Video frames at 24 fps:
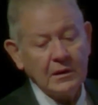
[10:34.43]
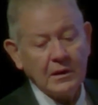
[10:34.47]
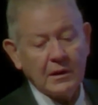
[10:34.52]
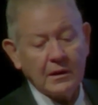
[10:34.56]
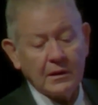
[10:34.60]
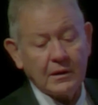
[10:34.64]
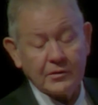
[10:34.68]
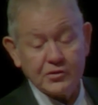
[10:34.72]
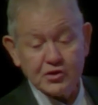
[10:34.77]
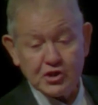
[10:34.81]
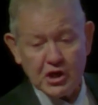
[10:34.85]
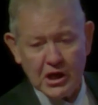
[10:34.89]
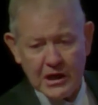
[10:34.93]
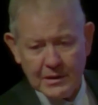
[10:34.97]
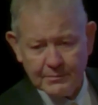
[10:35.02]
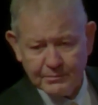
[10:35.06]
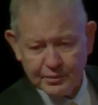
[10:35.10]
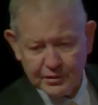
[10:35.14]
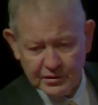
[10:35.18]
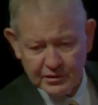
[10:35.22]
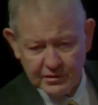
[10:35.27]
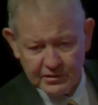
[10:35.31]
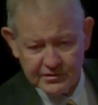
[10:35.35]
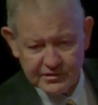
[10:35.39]

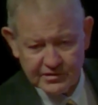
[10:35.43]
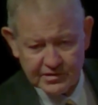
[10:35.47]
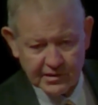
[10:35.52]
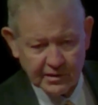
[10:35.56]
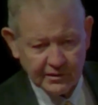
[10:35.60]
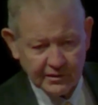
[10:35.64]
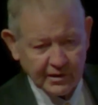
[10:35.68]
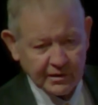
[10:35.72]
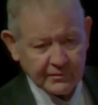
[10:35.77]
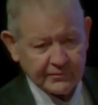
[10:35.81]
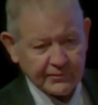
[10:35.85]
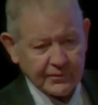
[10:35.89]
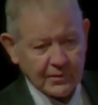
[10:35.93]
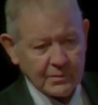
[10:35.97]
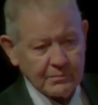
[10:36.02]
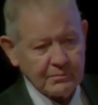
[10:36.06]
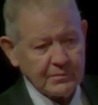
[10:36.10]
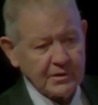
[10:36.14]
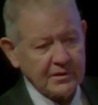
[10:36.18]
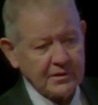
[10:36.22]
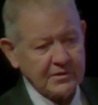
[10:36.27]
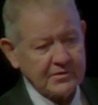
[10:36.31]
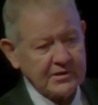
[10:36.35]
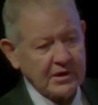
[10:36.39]
champions from
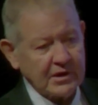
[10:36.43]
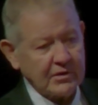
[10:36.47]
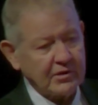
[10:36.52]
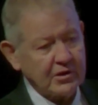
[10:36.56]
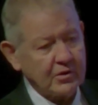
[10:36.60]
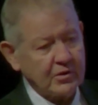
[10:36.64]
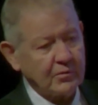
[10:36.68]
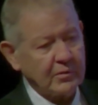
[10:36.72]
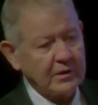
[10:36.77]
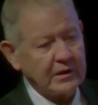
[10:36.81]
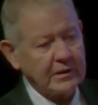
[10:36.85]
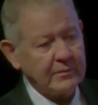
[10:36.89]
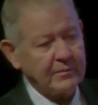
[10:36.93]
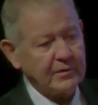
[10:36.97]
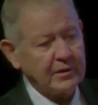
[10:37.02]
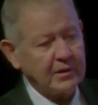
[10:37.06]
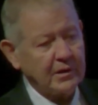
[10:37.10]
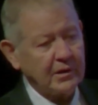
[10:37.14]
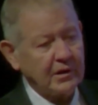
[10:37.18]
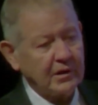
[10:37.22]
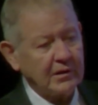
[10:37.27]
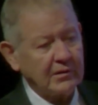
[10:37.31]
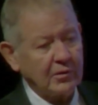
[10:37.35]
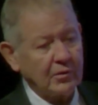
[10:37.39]
Saudi Arabia
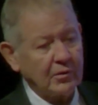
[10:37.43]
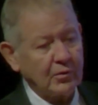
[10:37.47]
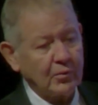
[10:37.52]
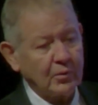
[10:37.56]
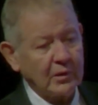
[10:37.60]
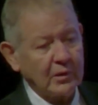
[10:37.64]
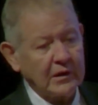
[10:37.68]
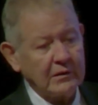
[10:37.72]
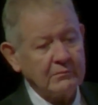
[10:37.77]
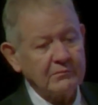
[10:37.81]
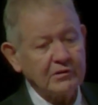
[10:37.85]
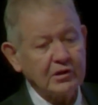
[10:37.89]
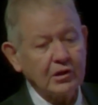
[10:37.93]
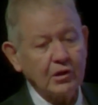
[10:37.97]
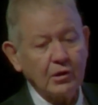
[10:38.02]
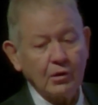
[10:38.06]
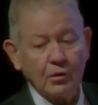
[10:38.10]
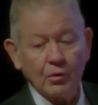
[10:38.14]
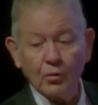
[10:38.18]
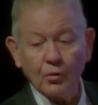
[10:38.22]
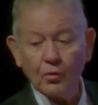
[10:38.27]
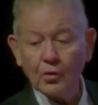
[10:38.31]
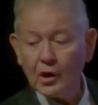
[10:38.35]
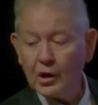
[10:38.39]
and Aramco
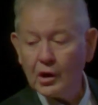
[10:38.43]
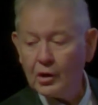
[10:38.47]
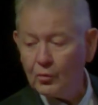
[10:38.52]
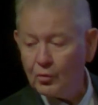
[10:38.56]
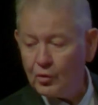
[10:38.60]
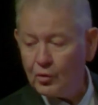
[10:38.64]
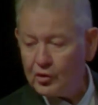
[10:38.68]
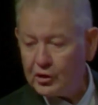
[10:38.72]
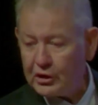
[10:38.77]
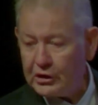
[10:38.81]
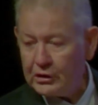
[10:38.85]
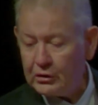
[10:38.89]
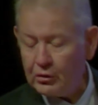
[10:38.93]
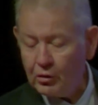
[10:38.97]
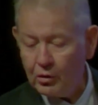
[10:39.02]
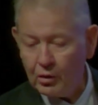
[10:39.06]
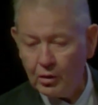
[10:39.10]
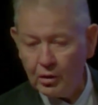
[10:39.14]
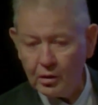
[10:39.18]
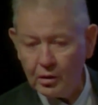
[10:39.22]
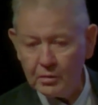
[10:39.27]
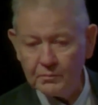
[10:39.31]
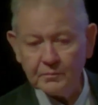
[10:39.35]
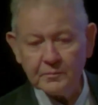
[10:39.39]
working on
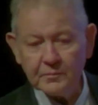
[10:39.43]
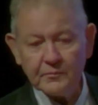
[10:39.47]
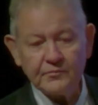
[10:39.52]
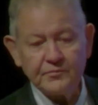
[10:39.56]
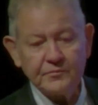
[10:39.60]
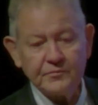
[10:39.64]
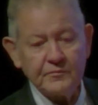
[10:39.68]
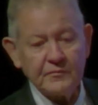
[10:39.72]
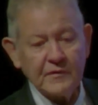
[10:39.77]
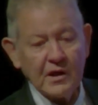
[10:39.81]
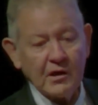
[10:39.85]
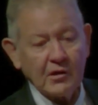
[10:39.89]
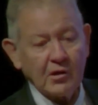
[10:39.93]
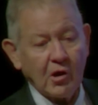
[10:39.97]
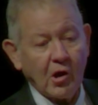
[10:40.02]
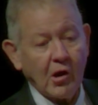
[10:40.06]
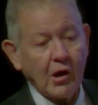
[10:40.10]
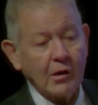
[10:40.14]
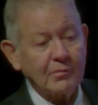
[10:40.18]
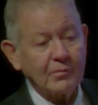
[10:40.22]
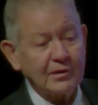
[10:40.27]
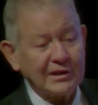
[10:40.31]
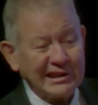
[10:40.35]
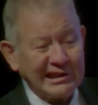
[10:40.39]

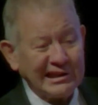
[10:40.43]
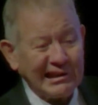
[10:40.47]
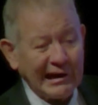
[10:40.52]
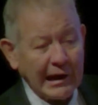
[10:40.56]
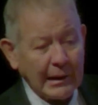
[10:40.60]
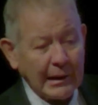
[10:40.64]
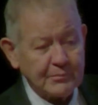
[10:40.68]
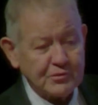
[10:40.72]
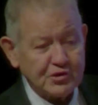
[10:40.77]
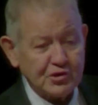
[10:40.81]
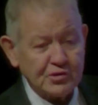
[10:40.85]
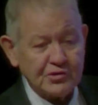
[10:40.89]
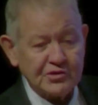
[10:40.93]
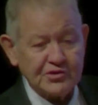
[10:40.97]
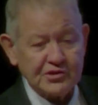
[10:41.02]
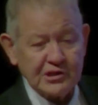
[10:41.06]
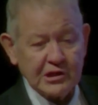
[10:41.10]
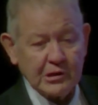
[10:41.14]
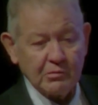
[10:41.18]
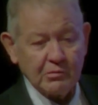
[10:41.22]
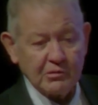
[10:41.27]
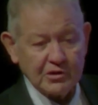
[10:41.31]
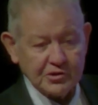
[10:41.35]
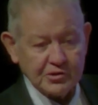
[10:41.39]
carbon capture
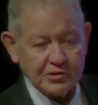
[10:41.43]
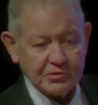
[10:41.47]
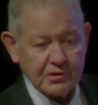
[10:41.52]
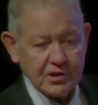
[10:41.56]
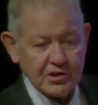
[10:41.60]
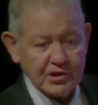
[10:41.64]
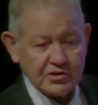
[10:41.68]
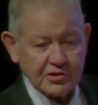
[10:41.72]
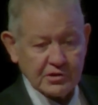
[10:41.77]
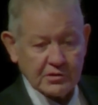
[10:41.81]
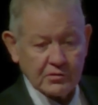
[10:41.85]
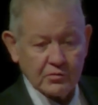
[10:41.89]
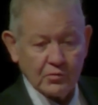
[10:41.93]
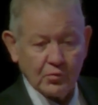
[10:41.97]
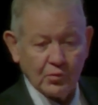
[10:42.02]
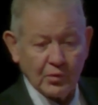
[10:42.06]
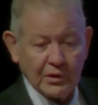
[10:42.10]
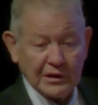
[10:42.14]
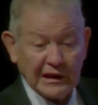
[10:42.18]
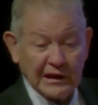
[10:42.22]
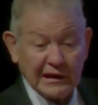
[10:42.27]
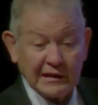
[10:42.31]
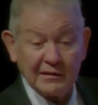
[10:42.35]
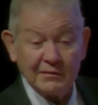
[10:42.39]
sequestration we
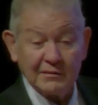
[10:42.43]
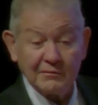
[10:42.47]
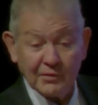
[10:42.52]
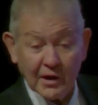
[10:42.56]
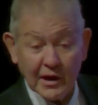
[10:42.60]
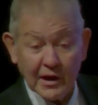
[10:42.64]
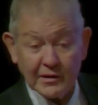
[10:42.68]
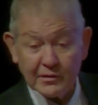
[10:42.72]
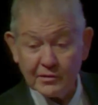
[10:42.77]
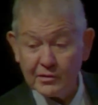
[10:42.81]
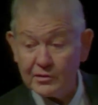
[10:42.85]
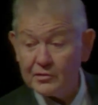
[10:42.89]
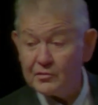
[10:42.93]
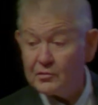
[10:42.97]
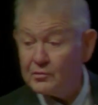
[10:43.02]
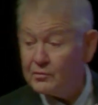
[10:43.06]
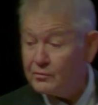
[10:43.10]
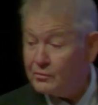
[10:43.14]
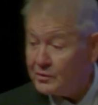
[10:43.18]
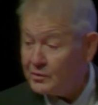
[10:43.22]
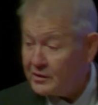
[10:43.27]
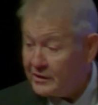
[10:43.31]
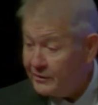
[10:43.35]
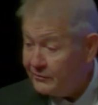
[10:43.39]
had invited to
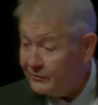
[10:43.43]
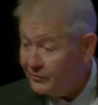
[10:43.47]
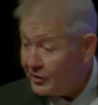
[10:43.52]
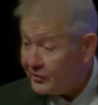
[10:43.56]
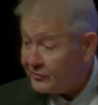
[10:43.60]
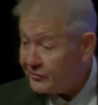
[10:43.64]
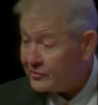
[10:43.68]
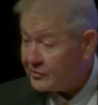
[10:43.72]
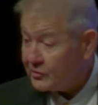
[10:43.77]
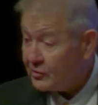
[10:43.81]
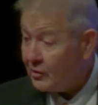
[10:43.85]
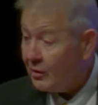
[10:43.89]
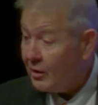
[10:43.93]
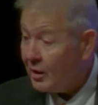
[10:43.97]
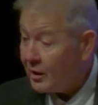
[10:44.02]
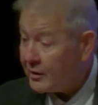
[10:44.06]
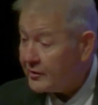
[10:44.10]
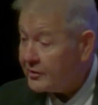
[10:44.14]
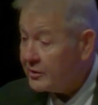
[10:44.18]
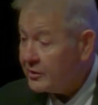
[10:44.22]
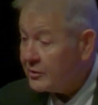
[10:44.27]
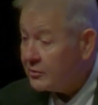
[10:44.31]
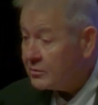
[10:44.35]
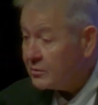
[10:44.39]
give us a talk
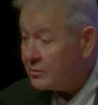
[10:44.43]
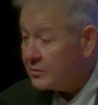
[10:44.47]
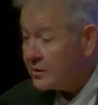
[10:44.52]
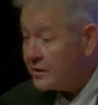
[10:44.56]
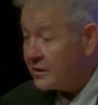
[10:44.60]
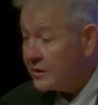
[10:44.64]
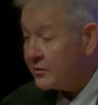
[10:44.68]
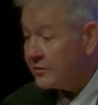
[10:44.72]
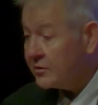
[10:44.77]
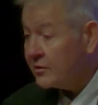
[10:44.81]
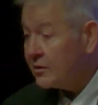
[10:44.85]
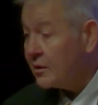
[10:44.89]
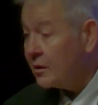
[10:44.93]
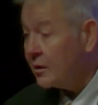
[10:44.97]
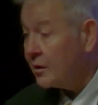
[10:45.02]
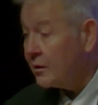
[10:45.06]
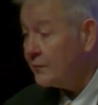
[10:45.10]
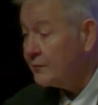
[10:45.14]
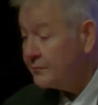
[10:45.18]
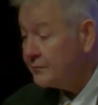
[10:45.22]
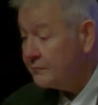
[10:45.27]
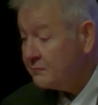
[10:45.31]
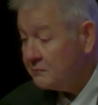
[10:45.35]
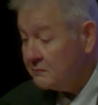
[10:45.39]
here at
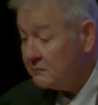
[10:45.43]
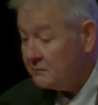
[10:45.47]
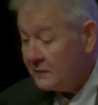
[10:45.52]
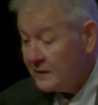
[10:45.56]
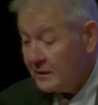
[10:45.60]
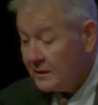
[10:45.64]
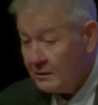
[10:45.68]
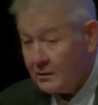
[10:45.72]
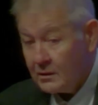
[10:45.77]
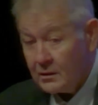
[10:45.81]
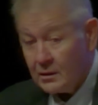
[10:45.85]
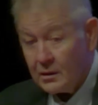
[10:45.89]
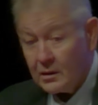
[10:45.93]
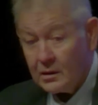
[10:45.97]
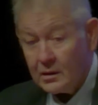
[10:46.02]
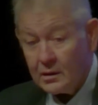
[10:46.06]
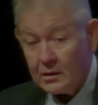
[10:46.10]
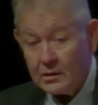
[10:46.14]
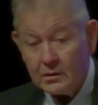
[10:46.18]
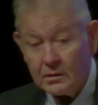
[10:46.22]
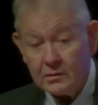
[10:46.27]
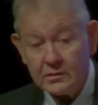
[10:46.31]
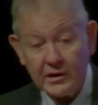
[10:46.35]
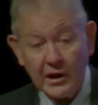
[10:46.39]

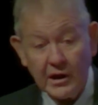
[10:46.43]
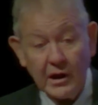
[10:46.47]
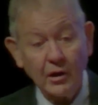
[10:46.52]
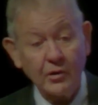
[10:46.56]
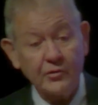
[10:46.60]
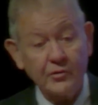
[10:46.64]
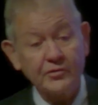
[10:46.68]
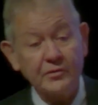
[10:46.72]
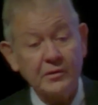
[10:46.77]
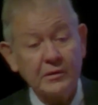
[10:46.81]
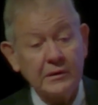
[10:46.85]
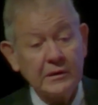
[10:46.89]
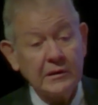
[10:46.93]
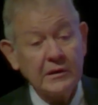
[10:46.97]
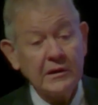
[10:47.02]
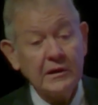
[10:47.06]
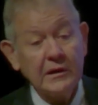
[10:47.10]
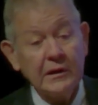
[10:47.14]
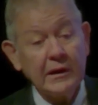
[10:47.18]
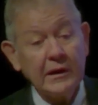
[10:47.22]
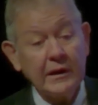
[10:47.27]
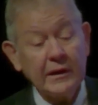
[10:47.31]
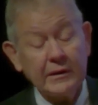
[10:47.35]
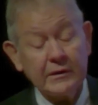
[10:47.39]
KAUST.
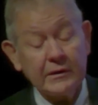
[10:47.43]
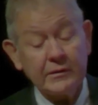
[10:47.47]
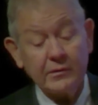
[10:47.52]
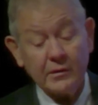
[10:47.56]
And